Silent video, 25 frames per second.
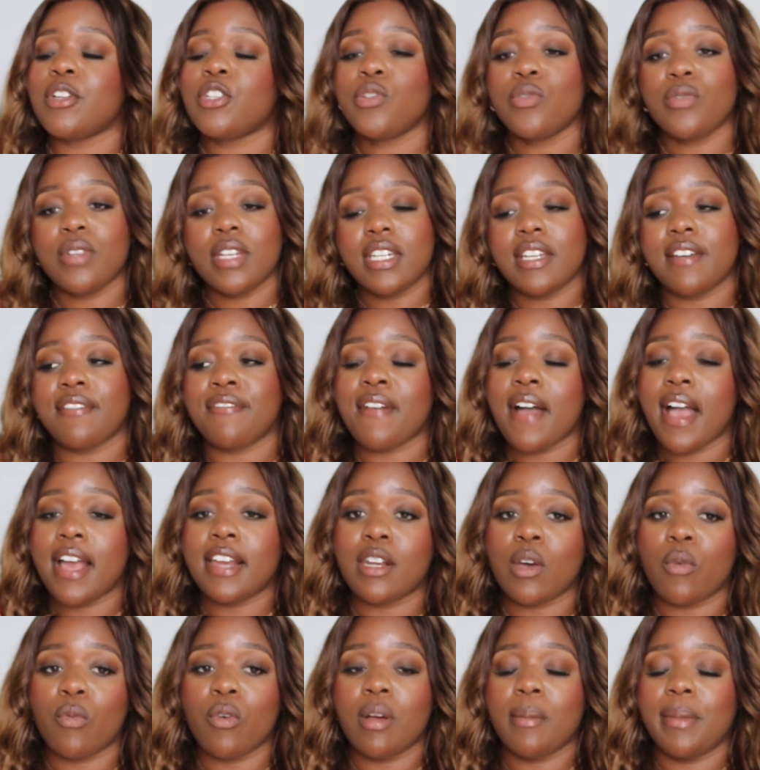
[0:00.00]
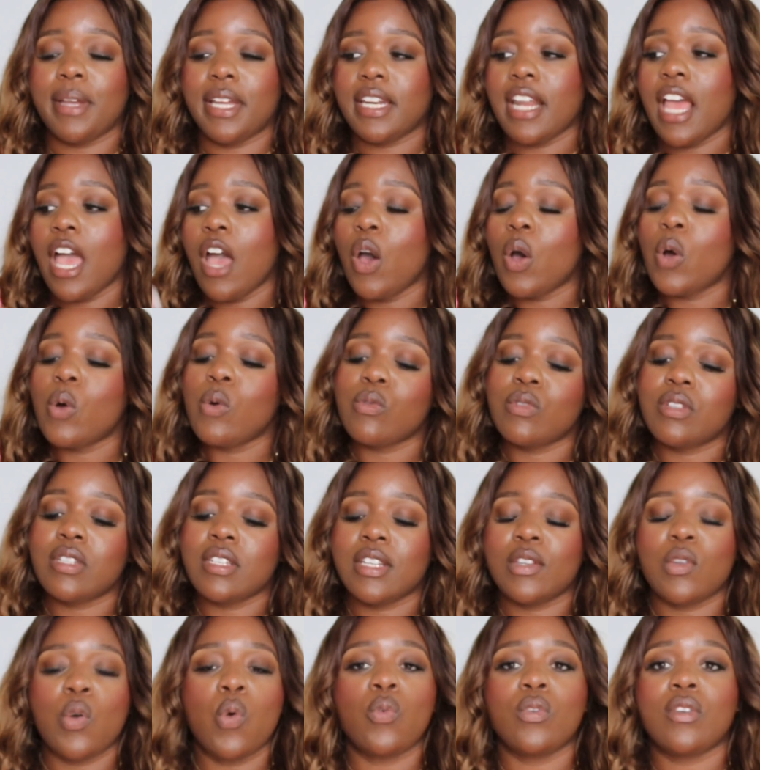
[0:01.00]
But you need to find a woman who
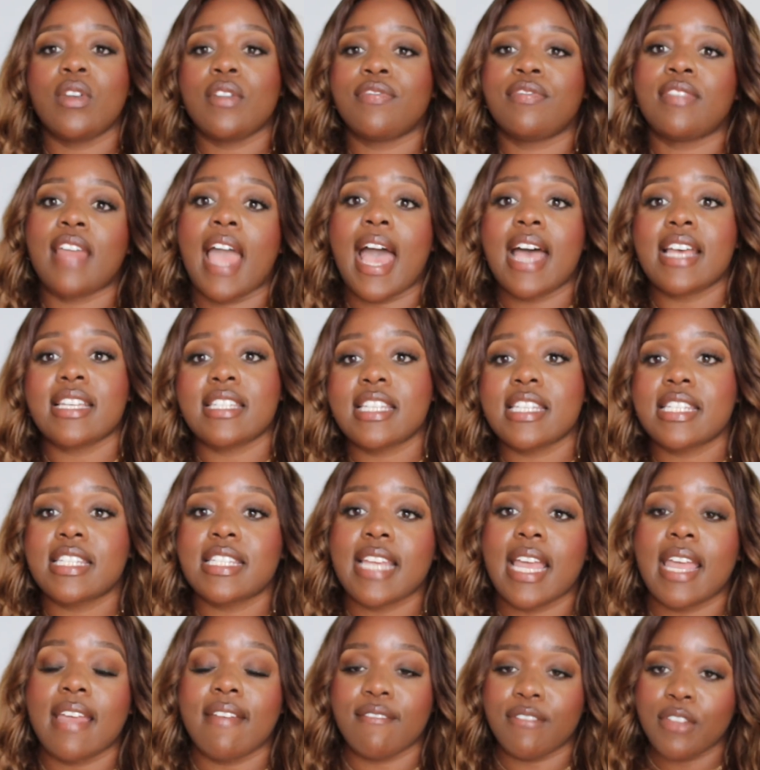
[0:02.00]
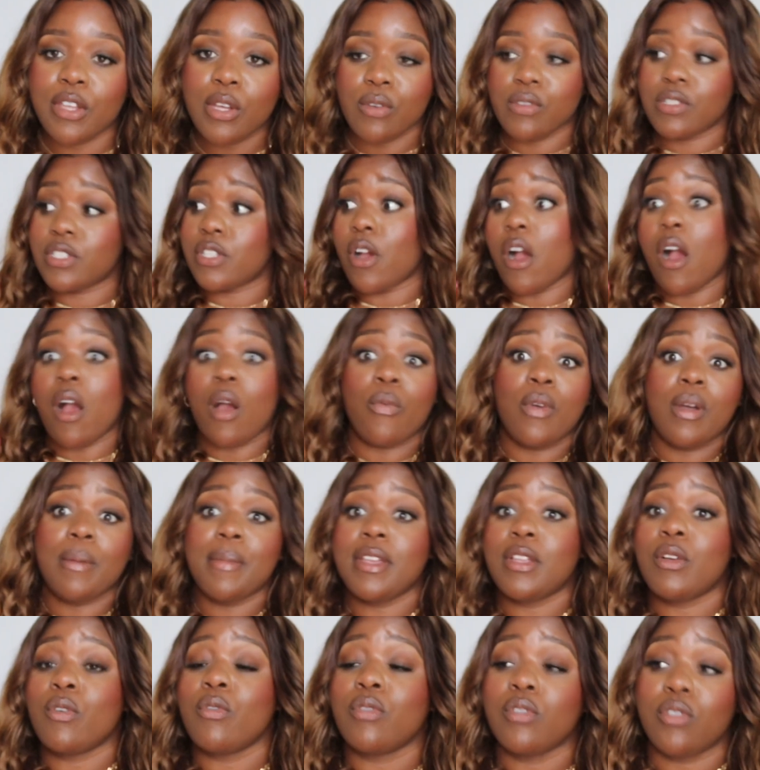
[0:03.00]
has the same views. There are
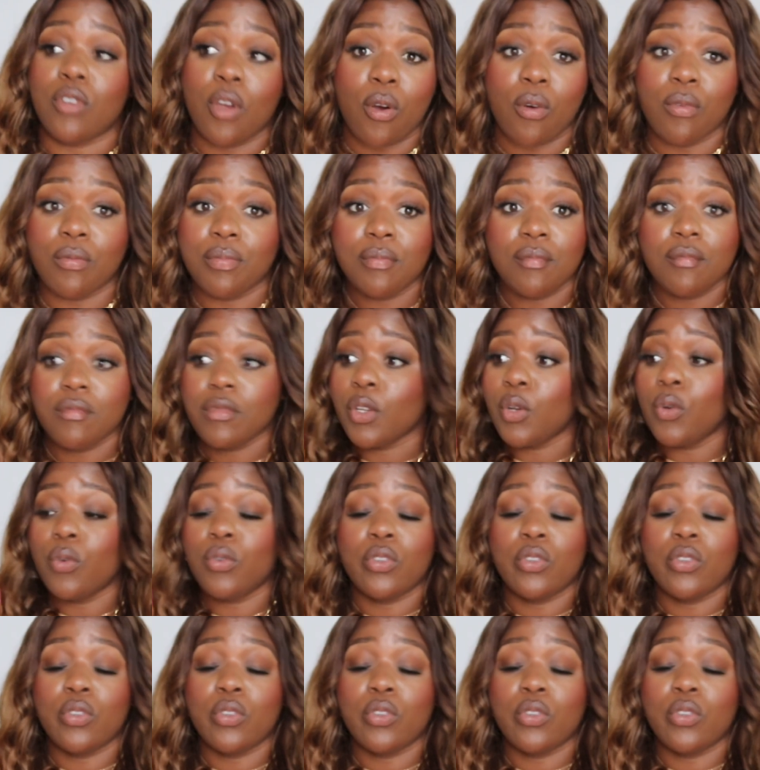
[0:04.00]
women who don't